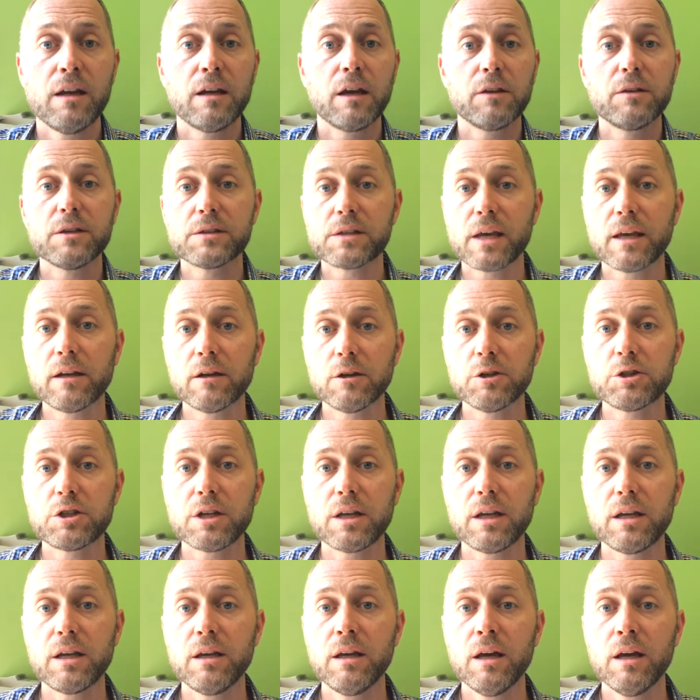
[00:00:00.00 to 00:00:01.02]
Now this
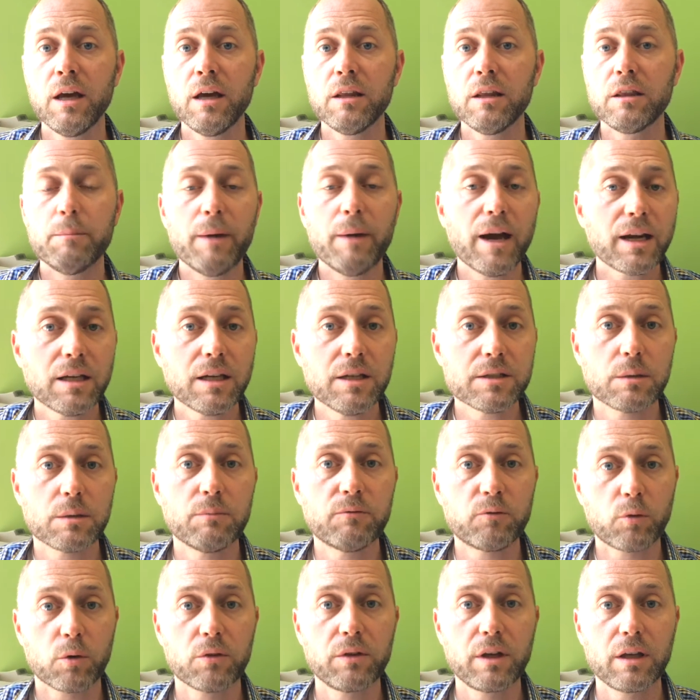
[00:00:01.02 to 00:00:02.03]
energy, the
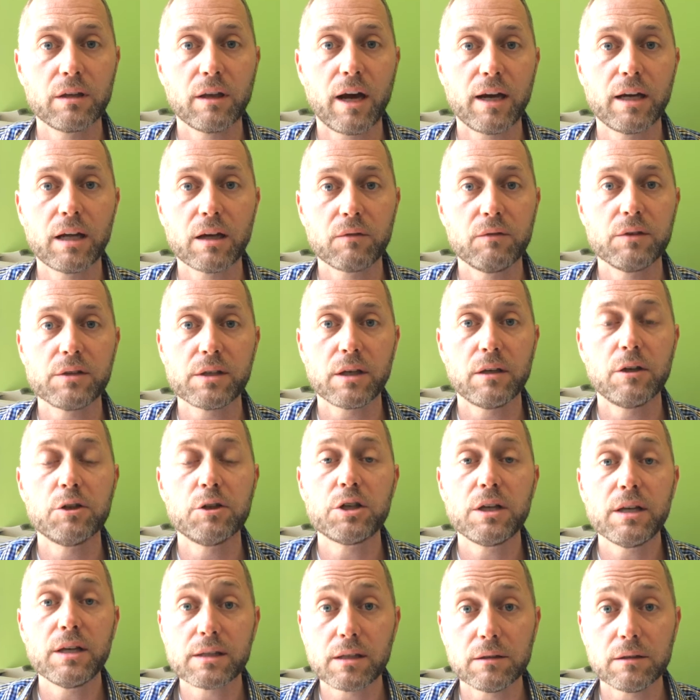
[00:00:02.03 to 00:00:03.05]
mechanism for the aligning of this
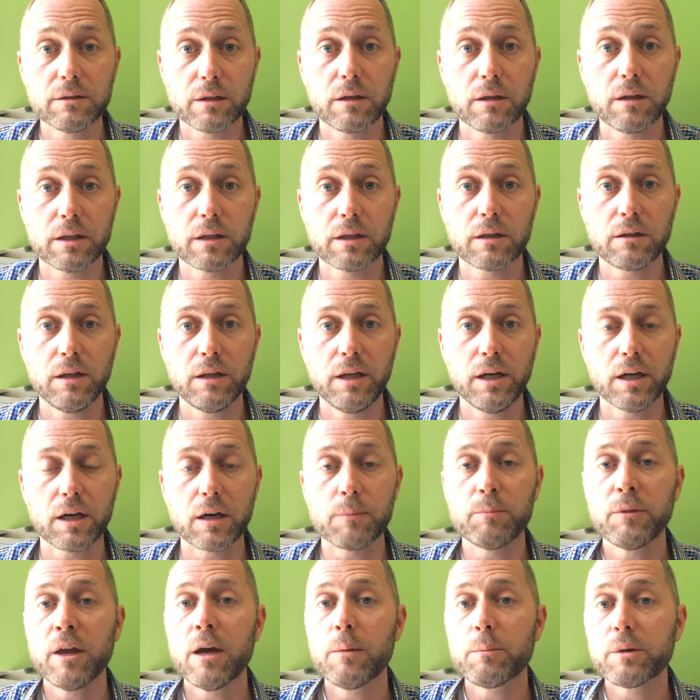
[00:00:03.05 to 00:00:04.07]
energy is a little
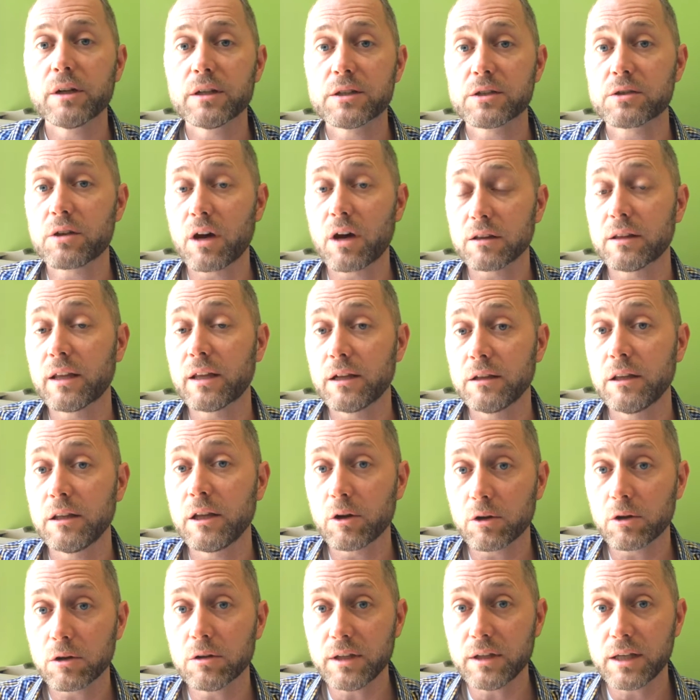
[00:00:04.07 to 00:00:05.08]
unclear, but it's thought that in
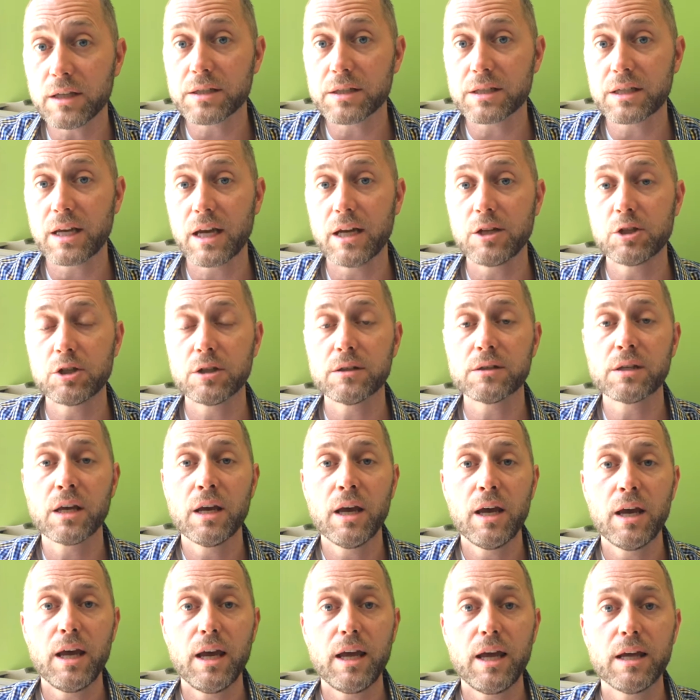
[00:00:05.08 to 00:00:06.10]
the earliest stages,
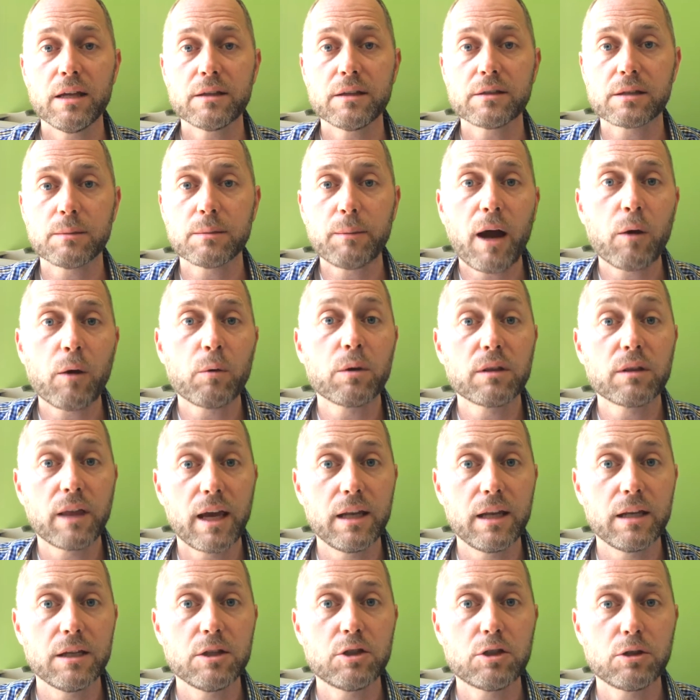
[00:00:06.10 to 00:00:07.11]
it's somehow
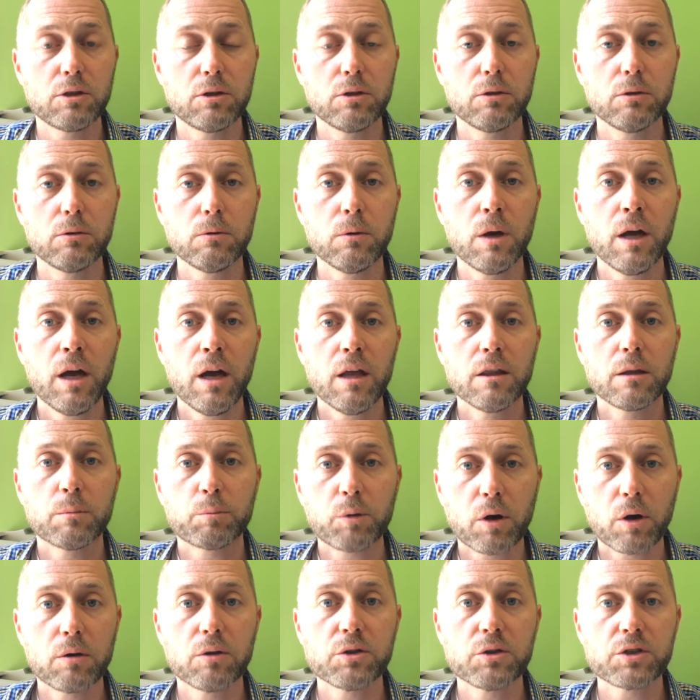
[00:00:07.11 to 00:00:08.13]
related to the
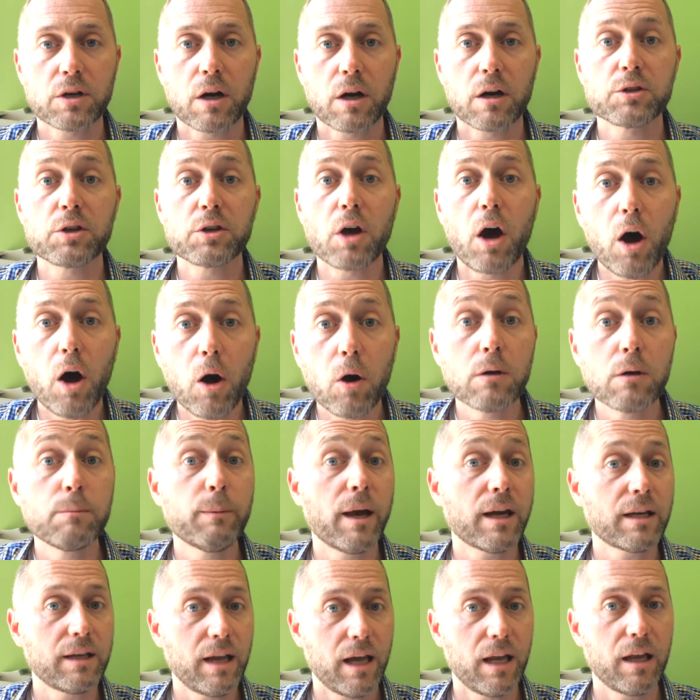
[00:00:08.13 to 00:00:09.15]
protostar's own
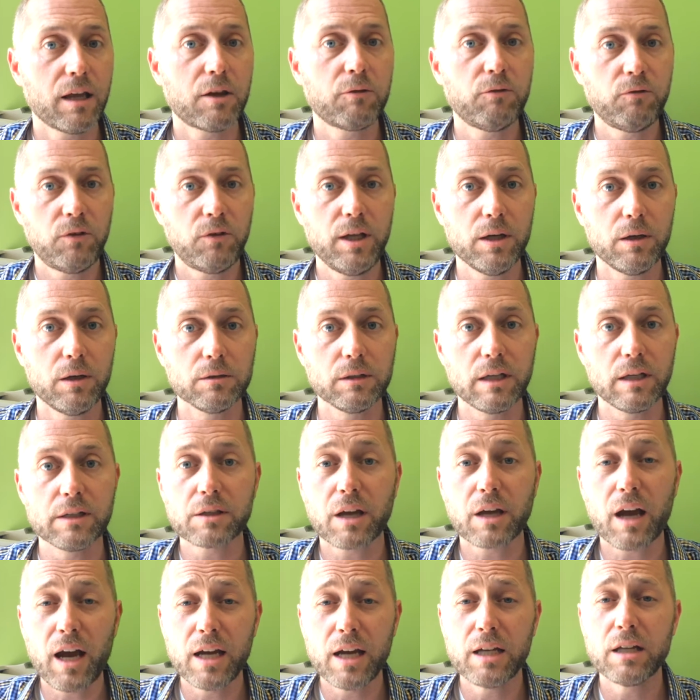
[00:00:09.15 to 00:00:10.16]
magnetic field. It's
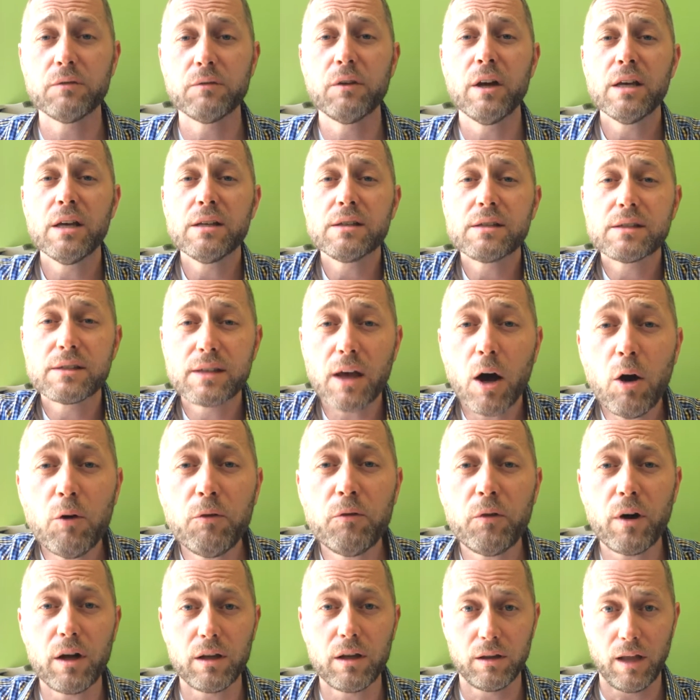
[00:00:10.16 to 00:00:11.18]
a kind of
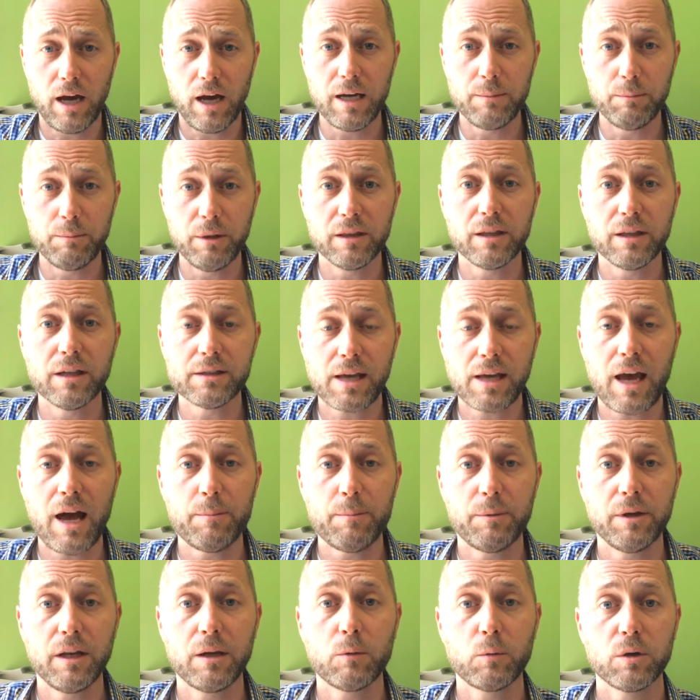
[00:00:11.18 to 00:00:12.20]
self-alignment that's
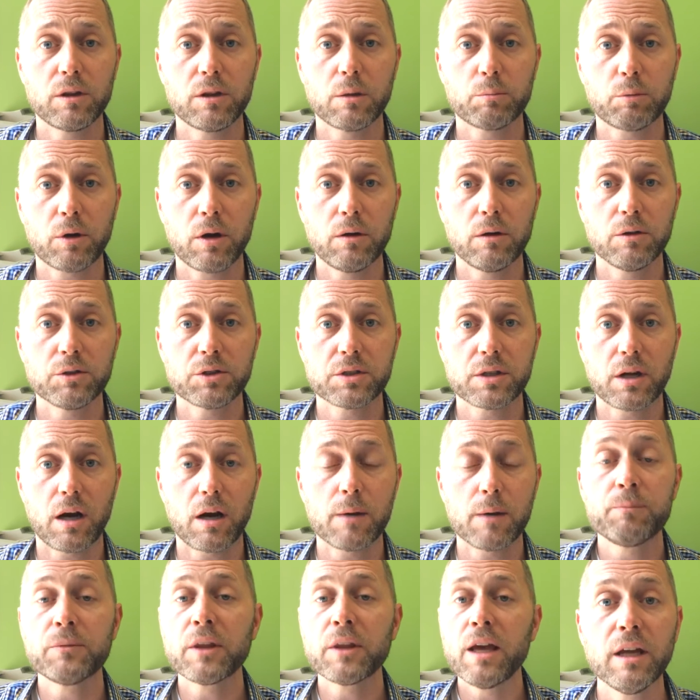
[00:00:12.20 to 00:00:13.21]
happening with the
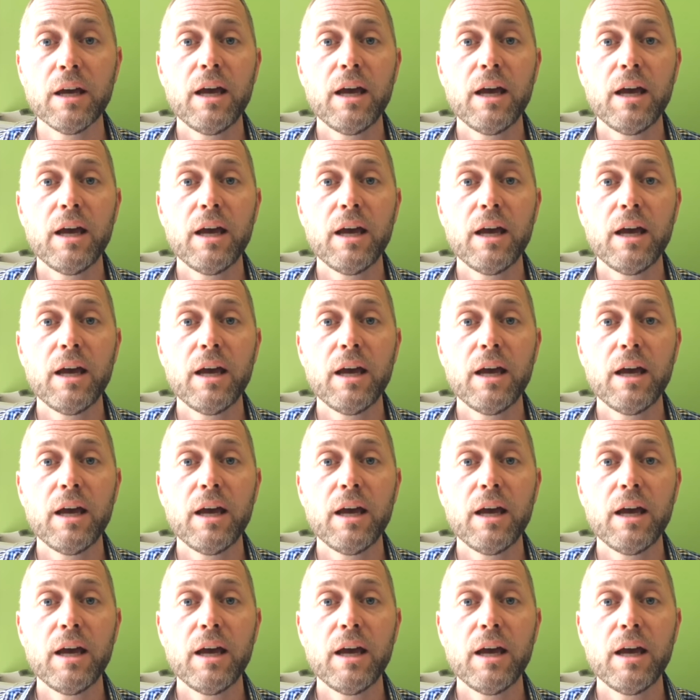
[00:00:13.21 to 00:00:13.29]
protostar.